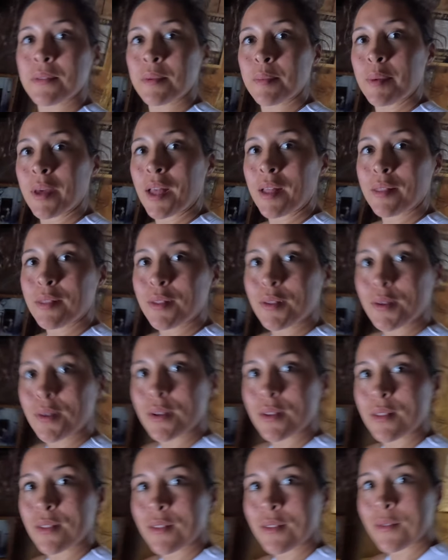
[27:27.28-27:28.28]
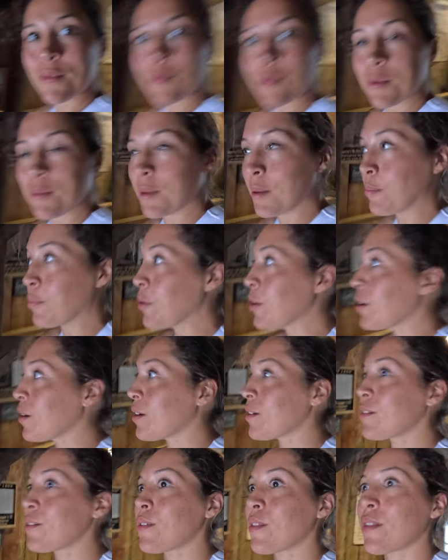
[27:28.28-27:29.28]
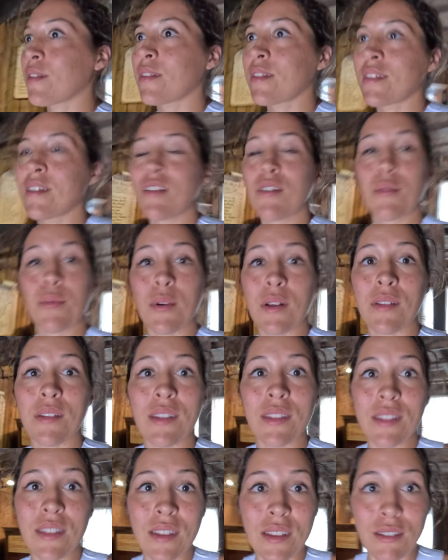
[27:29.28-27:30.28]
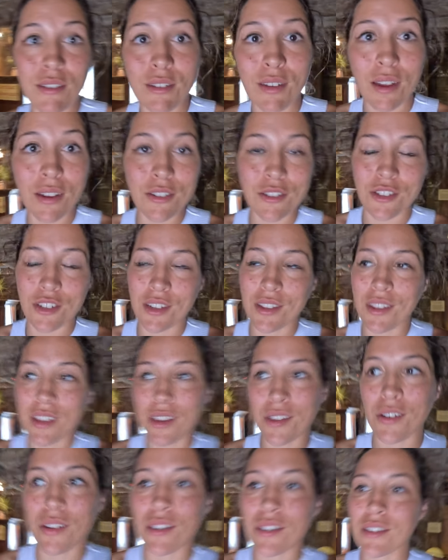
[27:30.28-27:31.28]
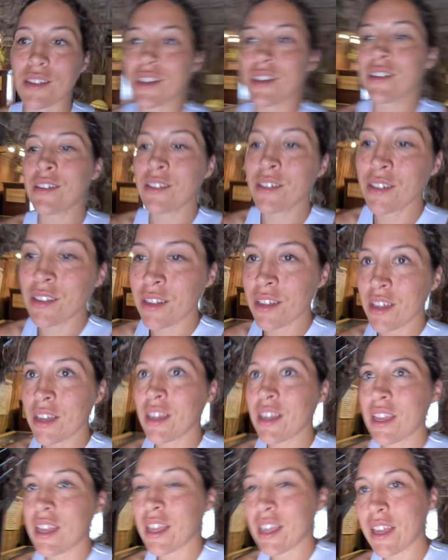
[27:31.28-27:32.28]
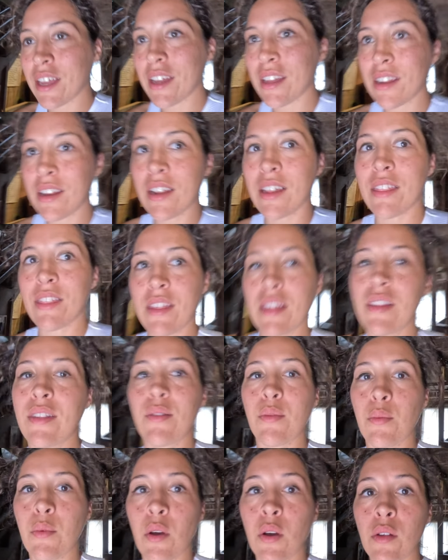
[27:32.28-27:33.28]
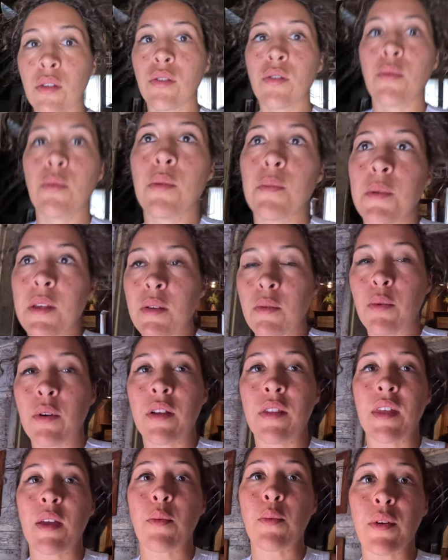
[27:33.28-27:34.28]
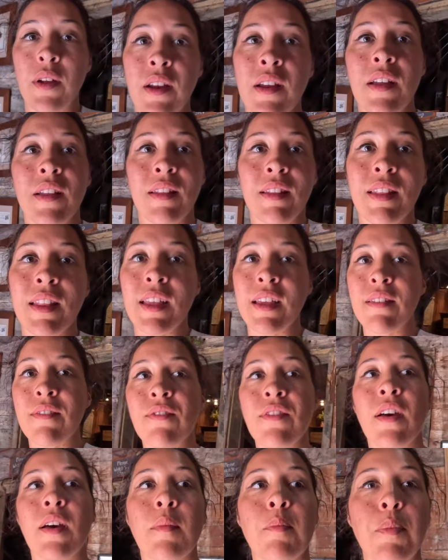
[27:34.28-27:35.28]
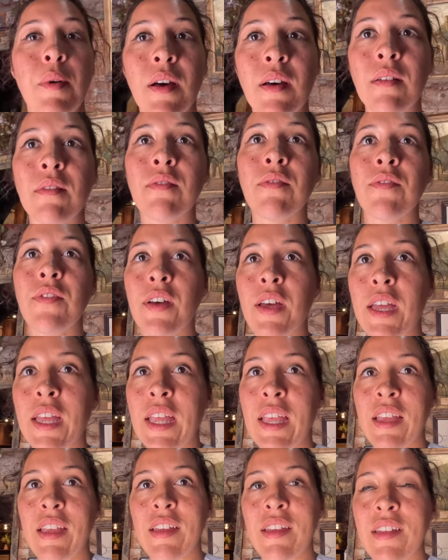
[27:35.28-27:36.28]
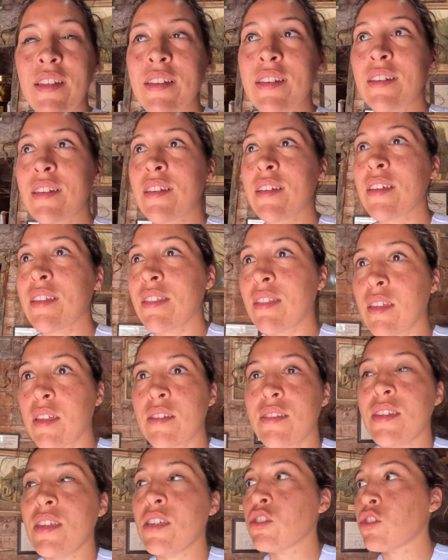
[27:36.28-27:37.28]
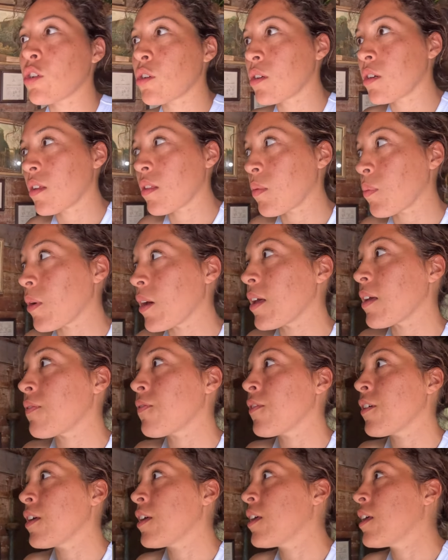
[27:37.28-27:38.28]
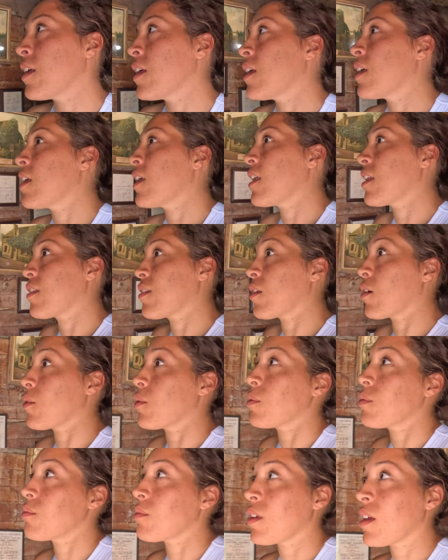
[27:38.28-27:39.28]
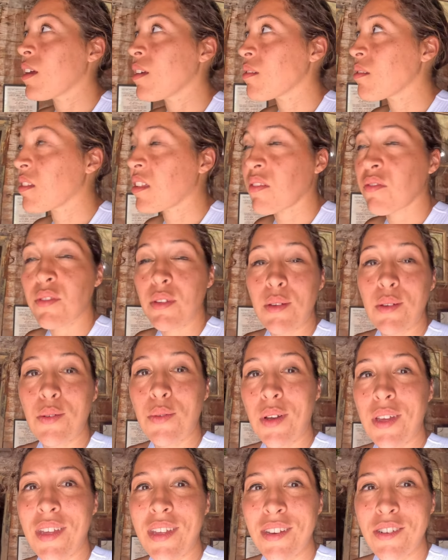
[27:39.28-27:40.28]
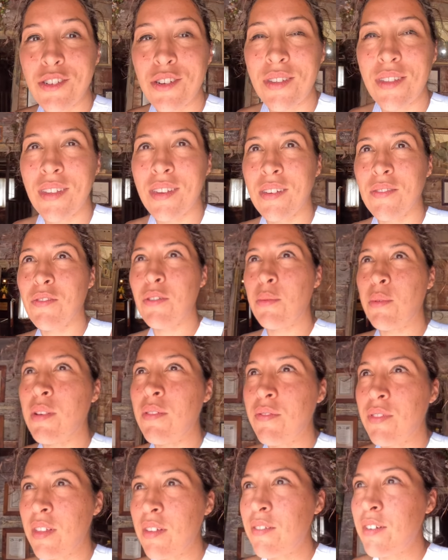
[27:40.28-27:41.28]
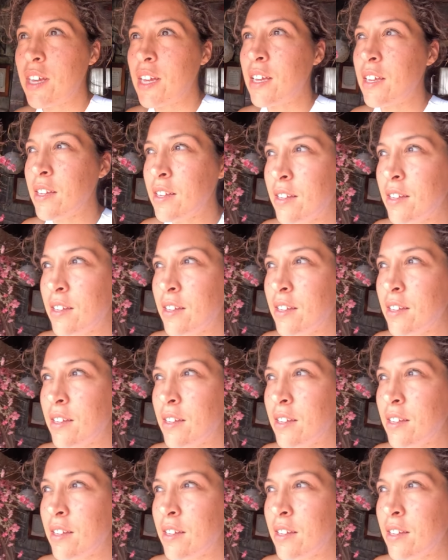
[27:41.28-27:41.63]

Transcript: the bad students would be put under the stairwell in the dungeon, they called it. And this also would be where they would live above, and the teacher and his wife. So yeah, it's definitely quite interesting, different way of living.